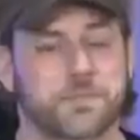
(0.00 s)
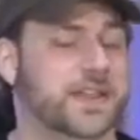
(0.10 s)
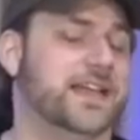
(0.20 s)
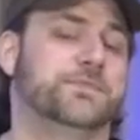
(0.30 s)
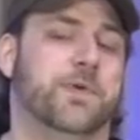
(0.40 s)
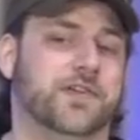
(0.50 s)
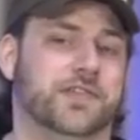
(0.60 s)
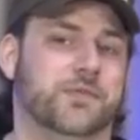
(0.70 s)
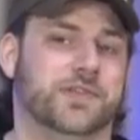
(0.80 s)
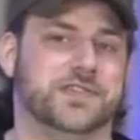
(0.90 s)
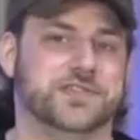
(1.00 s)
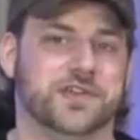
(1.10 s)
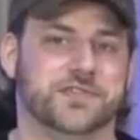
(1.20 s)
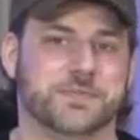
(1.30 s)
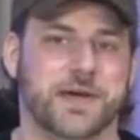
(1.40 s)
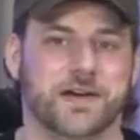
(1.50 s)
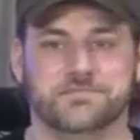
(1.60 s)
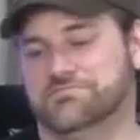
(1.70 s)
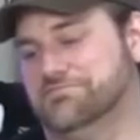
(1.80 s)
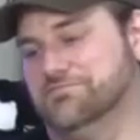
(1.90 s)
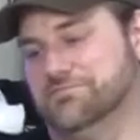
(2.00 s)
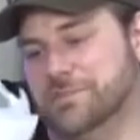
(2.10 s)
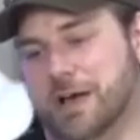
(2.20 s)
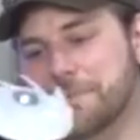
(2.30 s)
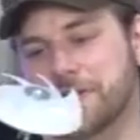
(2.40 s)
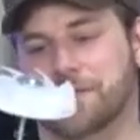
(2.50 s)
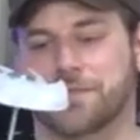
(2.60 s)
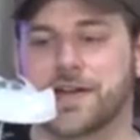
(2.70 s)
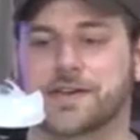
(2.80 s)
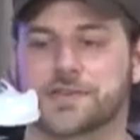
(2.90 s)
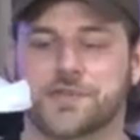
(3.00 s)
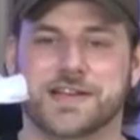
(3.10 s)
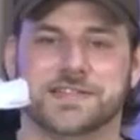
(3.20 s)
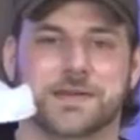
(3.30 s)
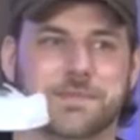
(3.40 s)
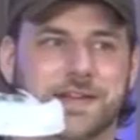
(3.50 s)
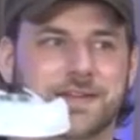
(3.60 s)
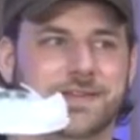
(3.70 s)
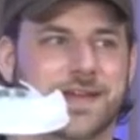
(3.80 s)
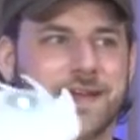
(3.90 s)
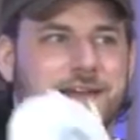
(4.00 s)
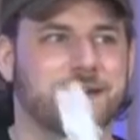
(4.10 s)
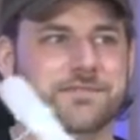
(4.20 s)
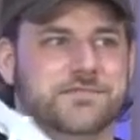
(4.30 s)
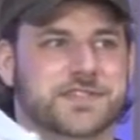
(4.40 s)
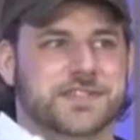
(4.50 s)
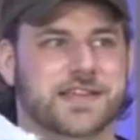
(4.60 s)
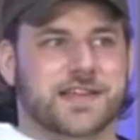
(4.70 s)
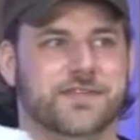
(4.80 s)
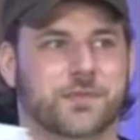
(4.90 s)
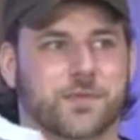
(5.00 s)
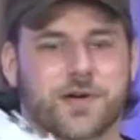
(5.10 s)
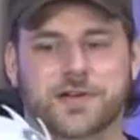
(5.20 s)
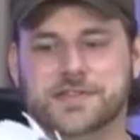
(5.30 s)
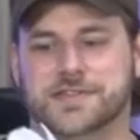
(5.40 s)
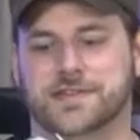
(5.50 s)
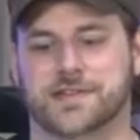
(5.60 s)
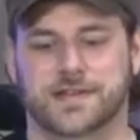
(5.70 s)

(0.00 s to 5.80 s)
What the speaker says: But that's partly what this show's about. Not being afraid to try something and seeing if it works.